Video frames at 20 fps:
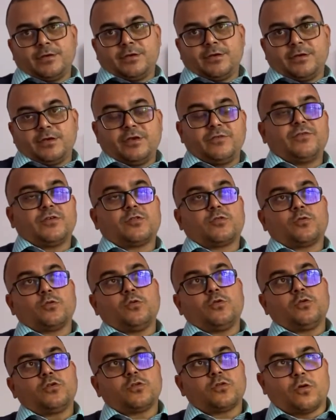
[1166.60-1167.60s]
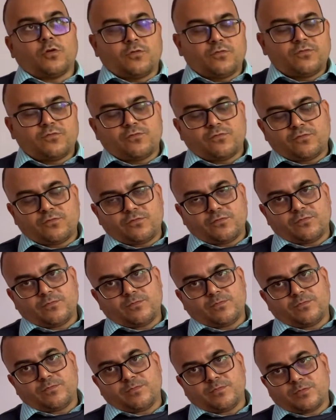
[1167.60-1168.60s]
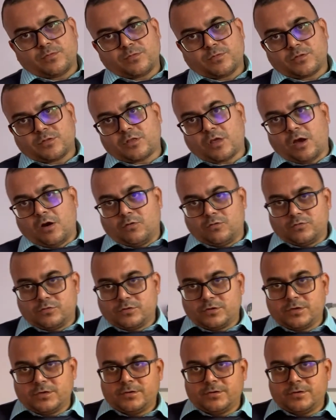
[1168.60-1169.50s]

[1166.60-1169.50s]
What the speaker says: If a source of sound